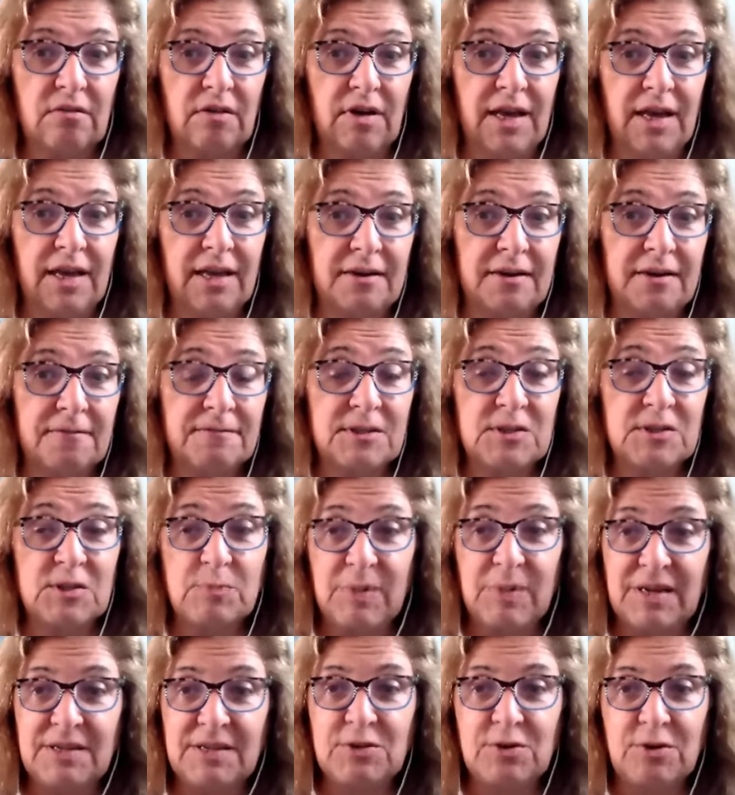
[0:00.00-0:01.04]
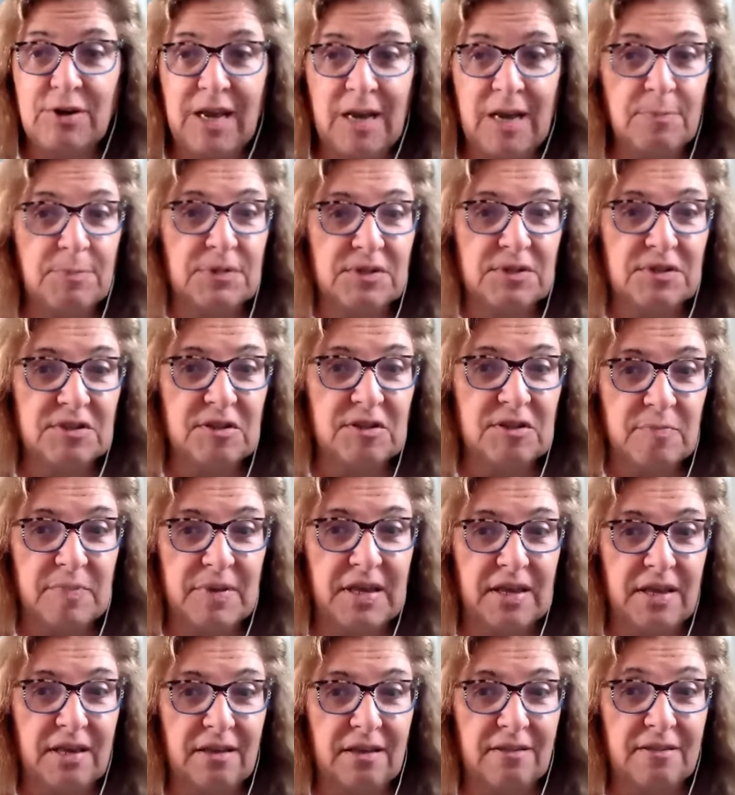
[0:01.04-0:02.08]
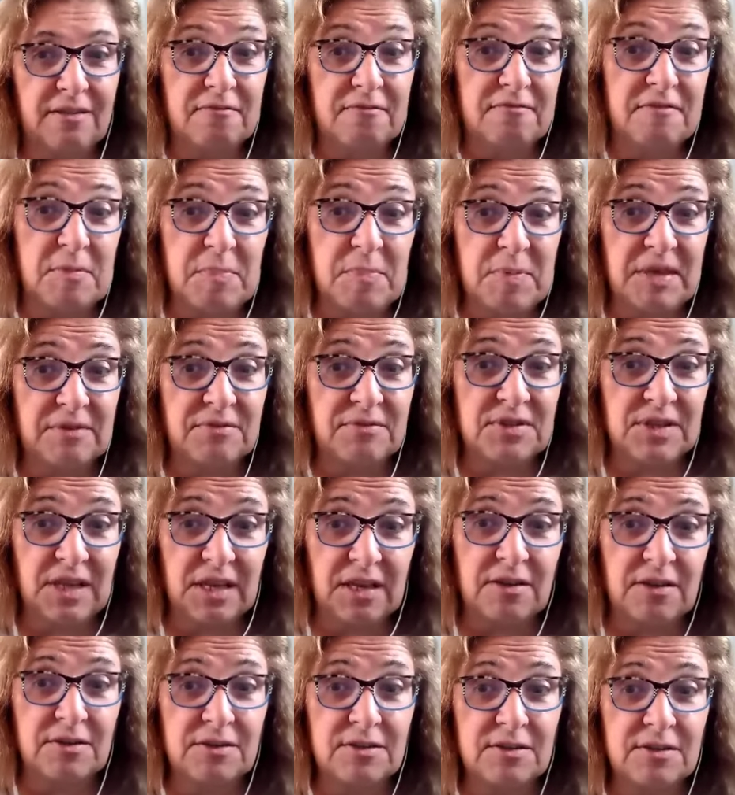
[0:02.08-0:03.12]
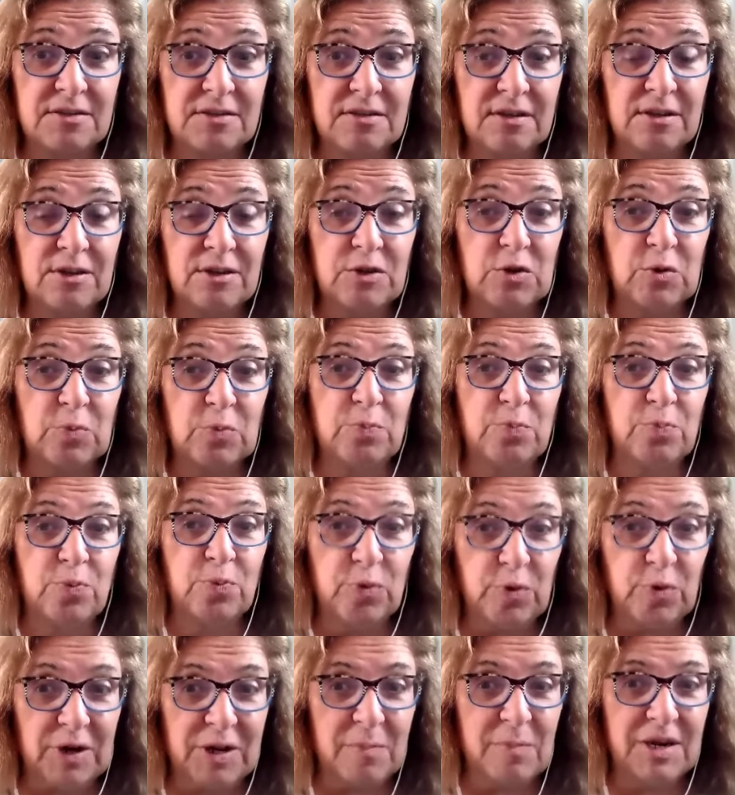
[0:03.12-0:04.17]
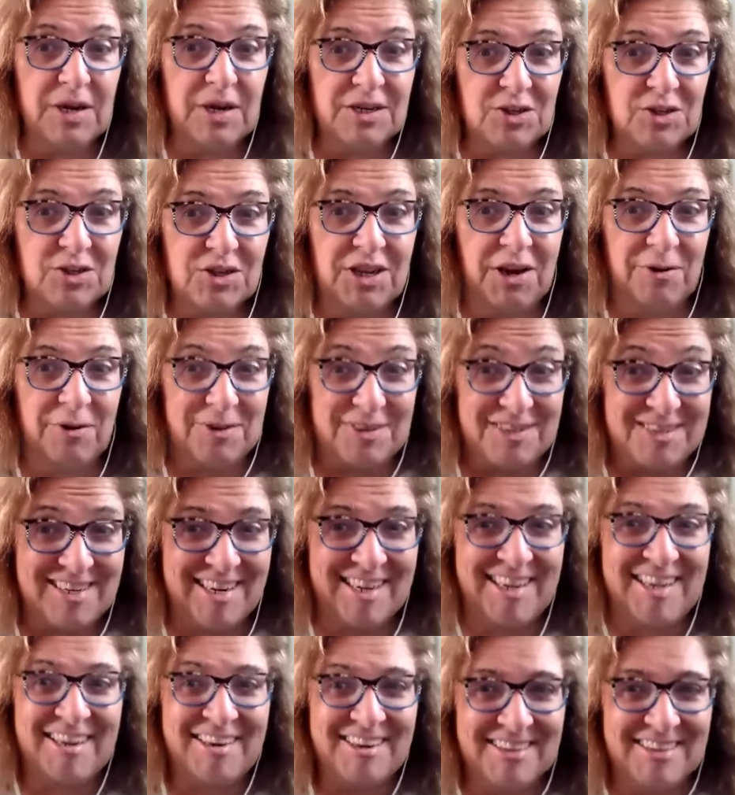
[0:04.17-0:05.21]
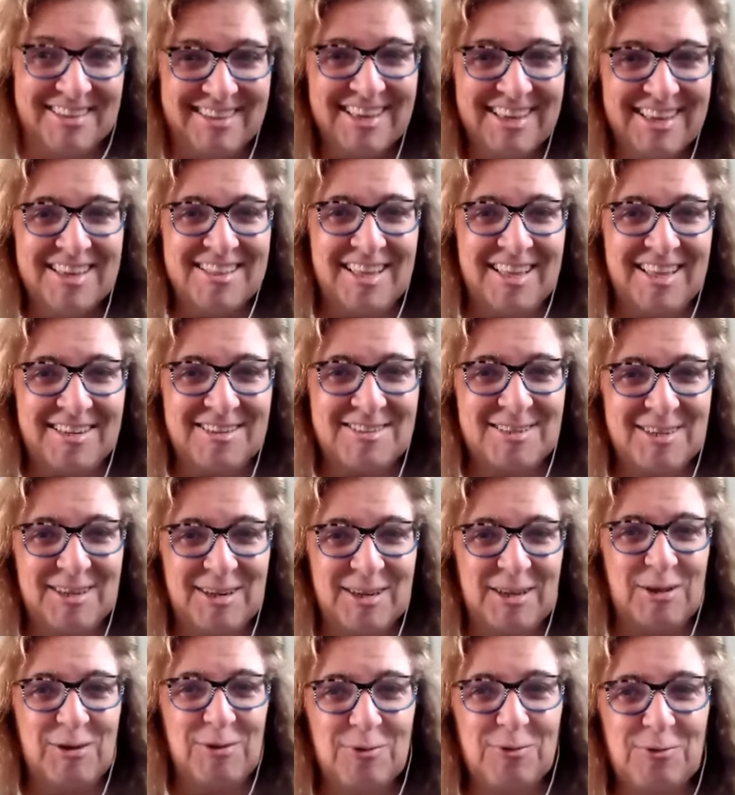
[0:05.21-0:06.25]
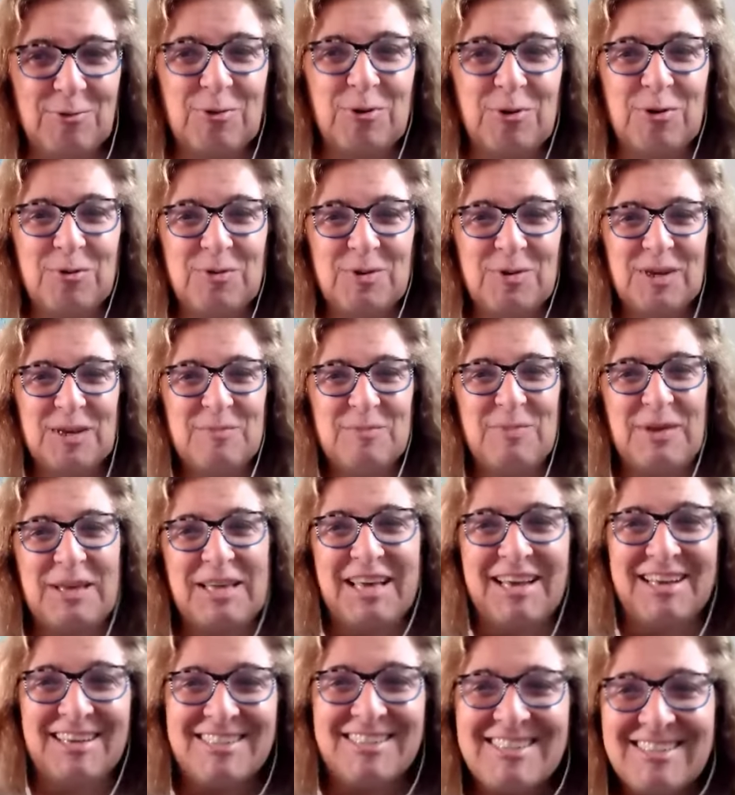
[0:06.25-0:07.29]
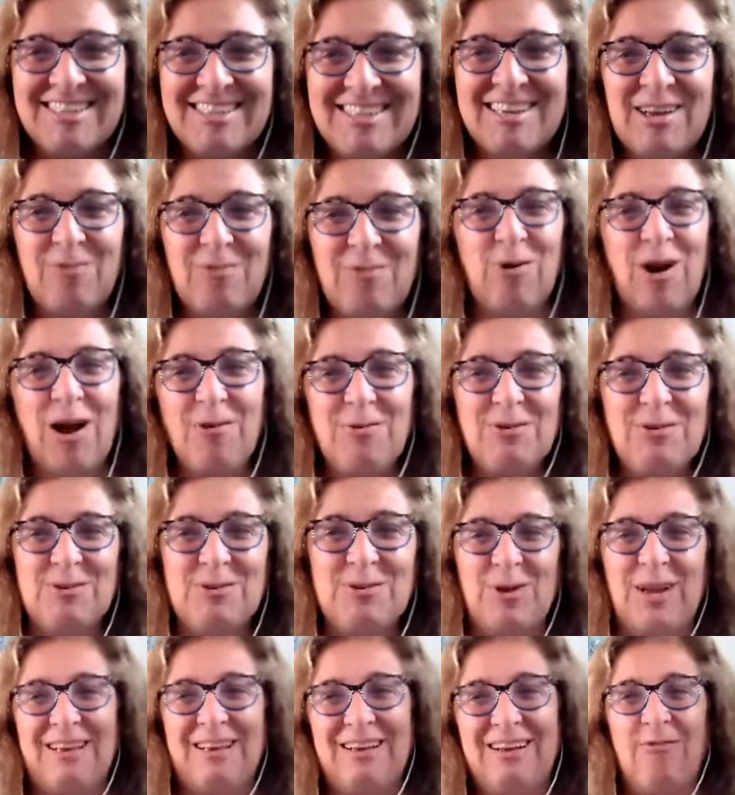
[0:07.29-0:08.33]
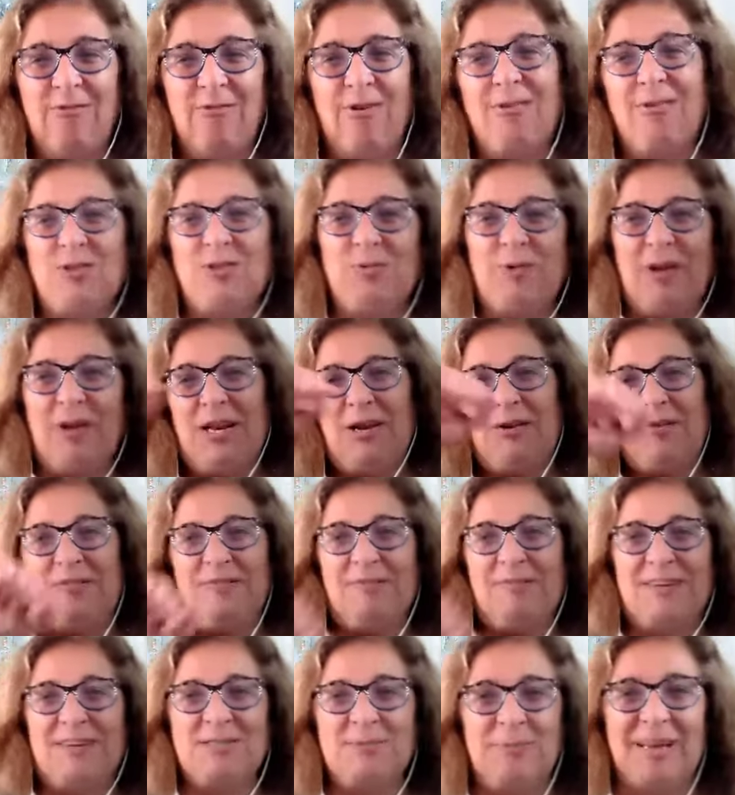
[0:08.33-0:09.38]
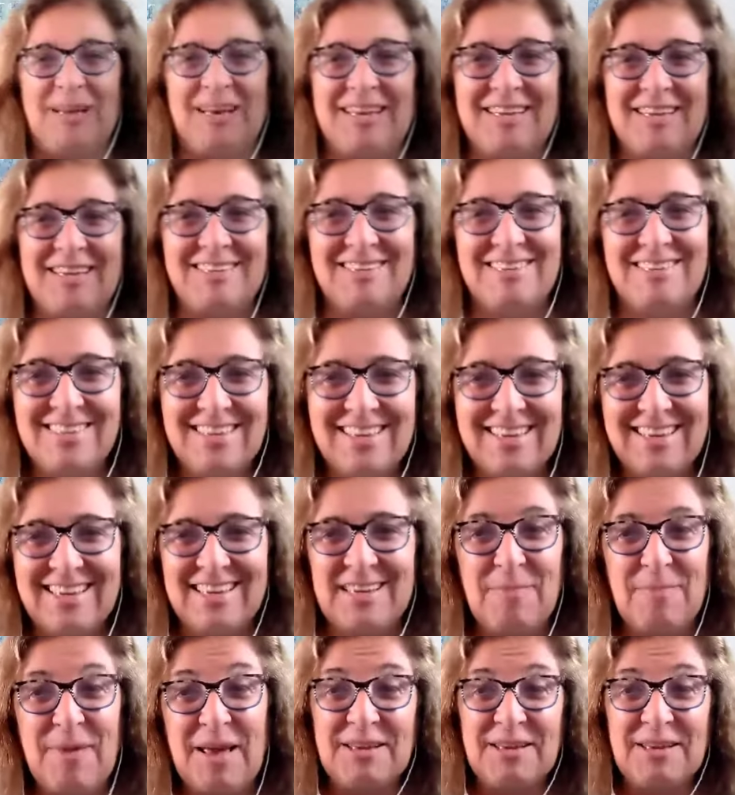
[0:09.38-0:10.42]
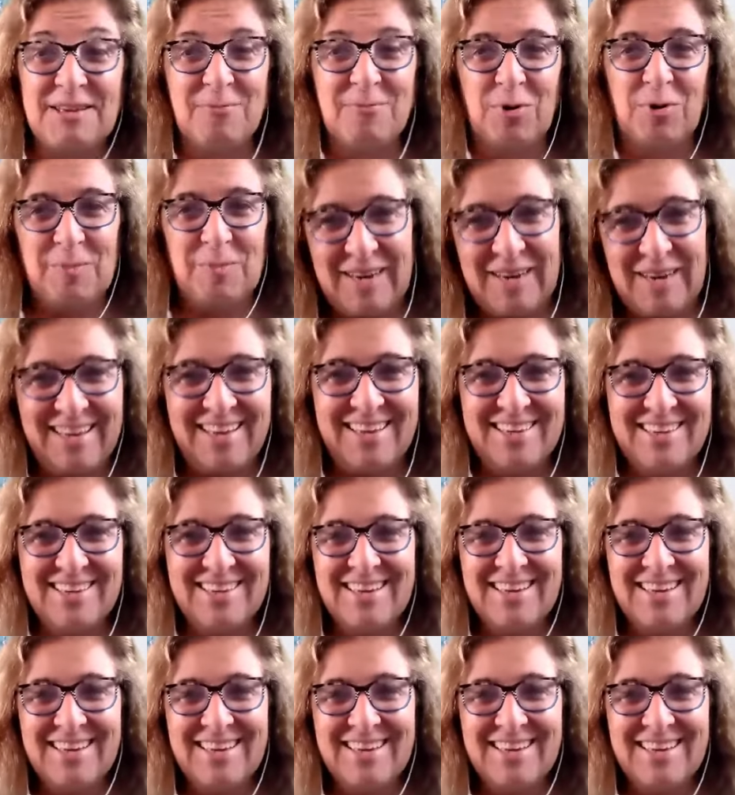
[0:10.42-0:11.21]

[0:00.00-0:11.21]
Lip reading: And if the sponsor happens to be the VP of sales, you're pretty much guaranteed that it's going to go through, because we're always ready to invest money in making more money.